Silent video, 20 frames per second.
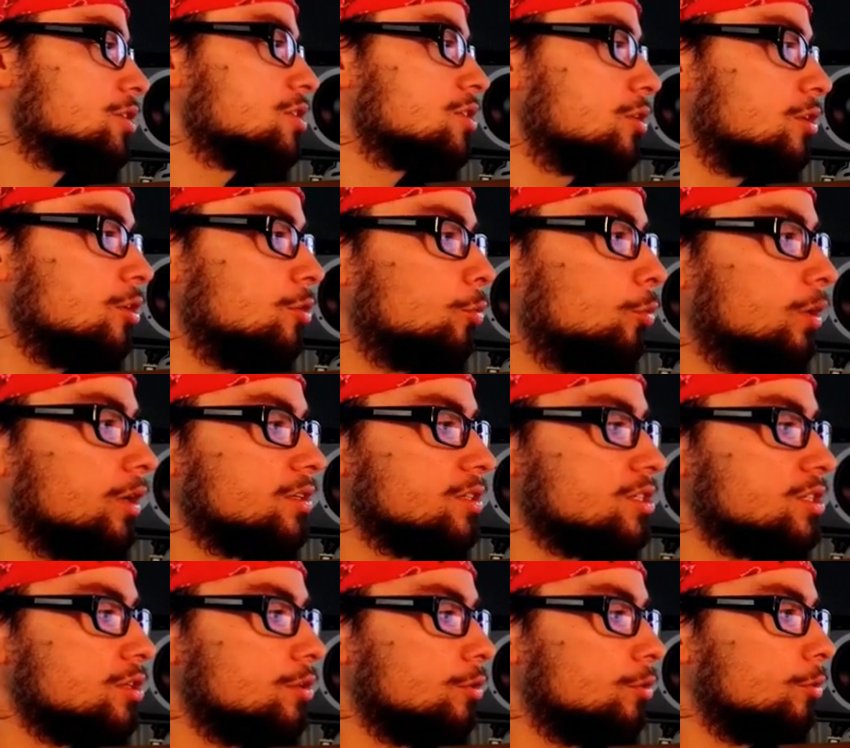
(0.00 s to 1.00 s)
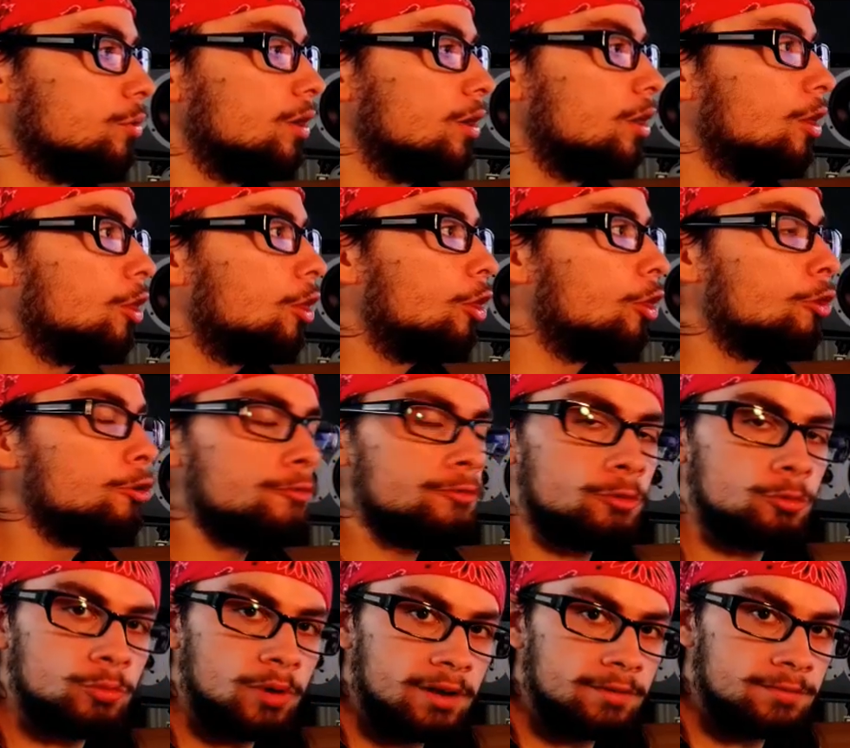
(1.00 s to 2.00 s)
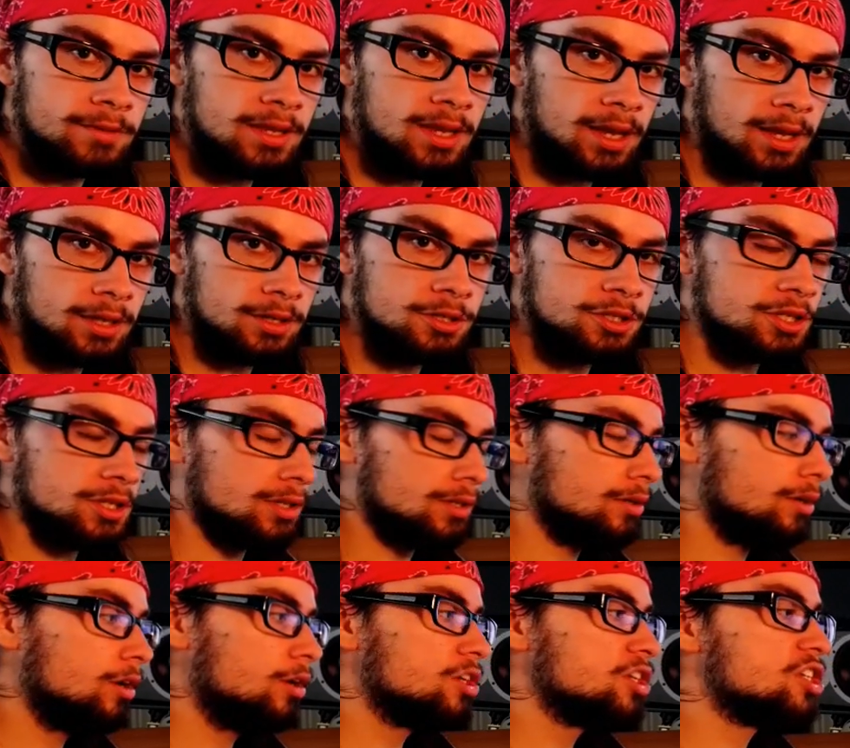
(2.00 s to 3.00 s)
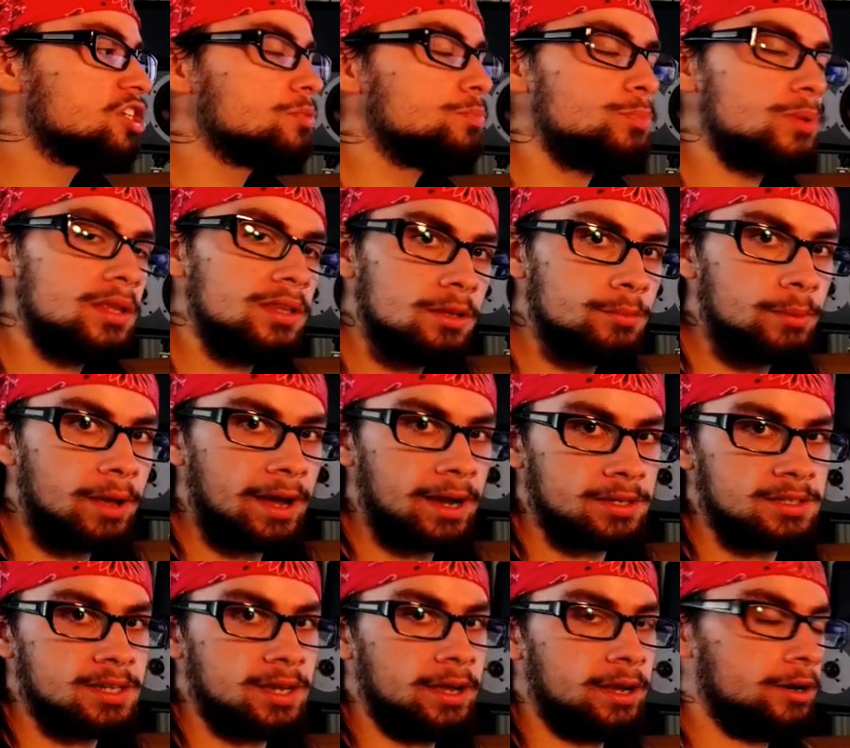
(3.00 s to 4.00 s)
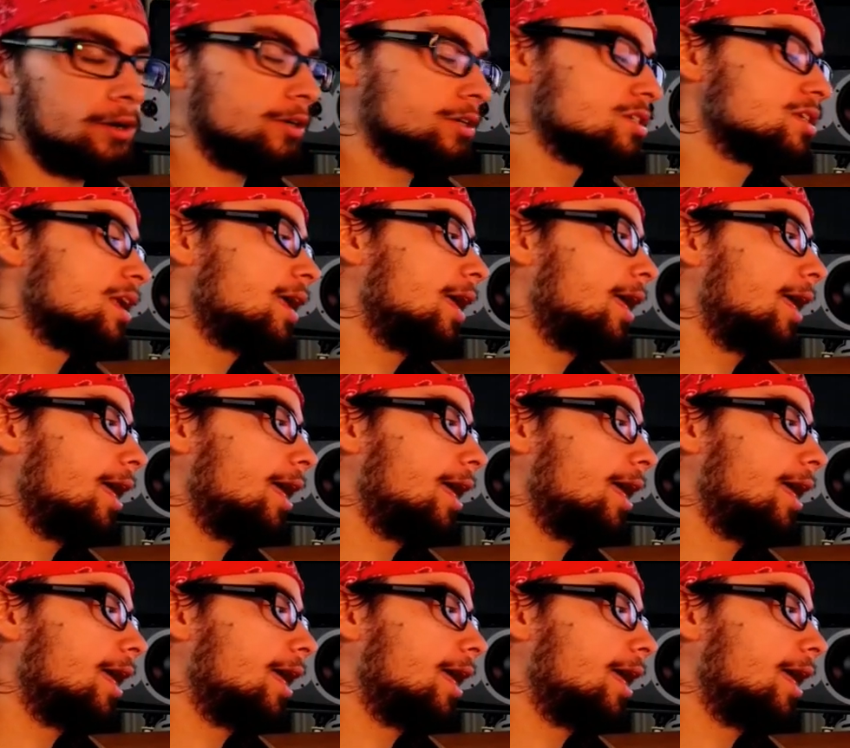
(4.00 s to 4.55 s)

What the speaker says: So you want to over-rev the engine, spin the back tires,